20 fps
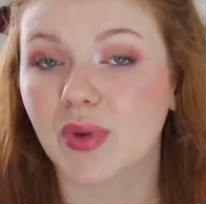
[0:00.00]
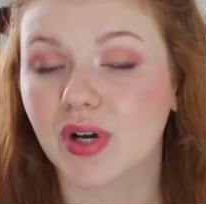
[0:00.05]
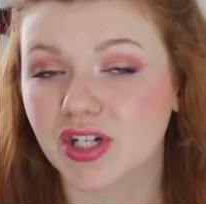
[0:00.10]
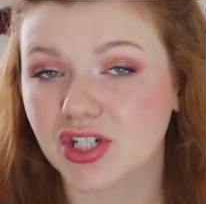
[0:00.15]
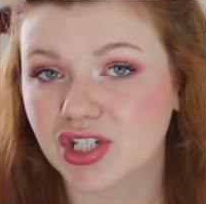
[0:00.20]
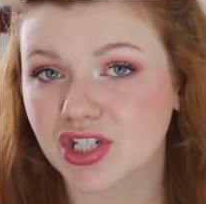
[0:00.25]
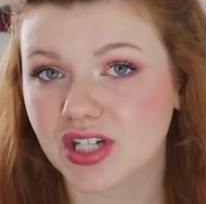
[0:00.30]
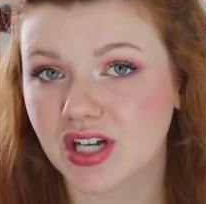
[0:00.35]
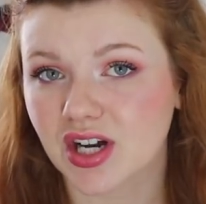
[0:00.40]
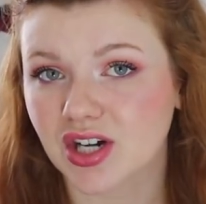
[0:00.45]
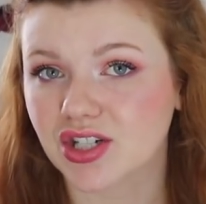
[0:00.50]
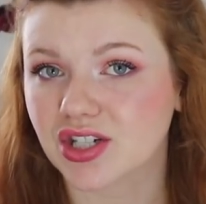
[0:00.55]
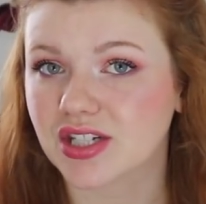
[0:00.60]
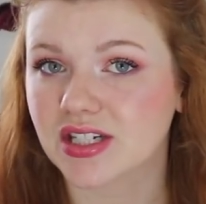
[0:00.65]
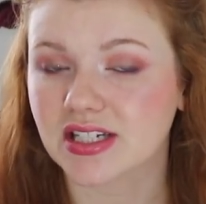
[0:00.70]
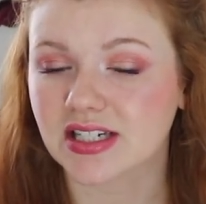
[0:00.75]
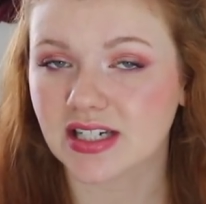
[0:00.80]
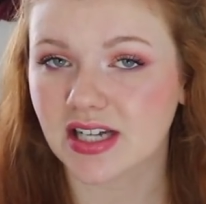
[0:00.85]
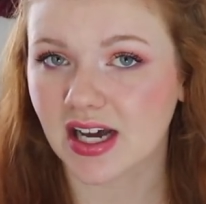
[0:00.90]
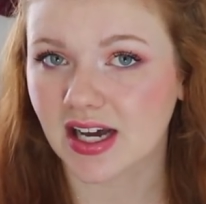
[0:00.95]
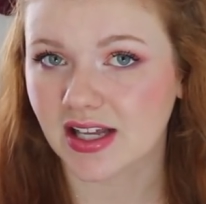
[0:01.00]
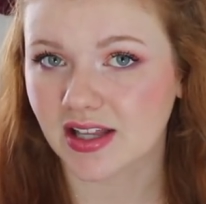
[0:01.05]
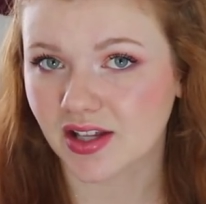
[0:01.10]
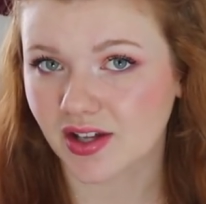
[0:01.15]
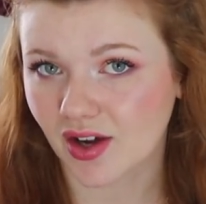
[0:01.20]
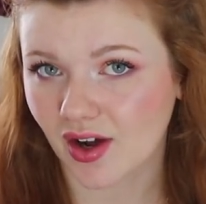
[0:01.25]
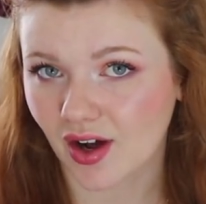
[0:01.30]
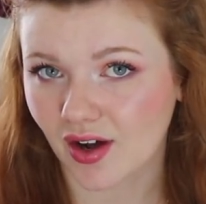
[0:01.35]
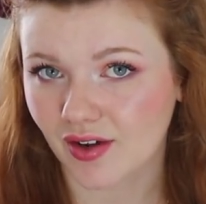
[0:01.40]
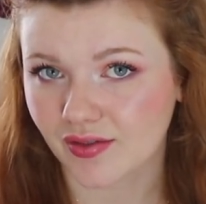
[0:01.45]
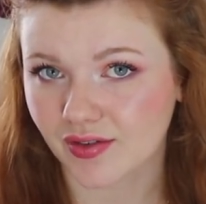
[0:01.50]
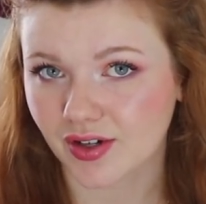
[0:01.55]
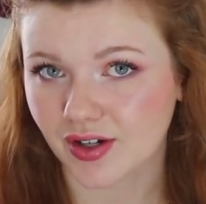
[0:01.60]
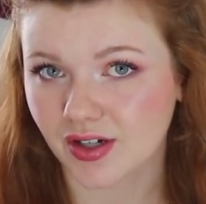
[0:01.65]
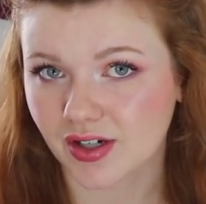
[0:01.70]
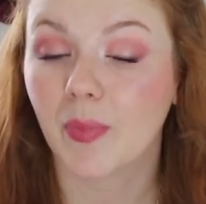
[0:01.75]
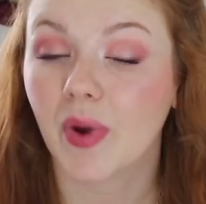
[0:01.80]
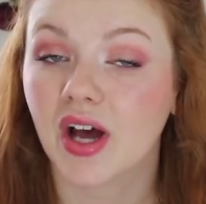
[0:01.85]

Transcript: but she actually denied the offer.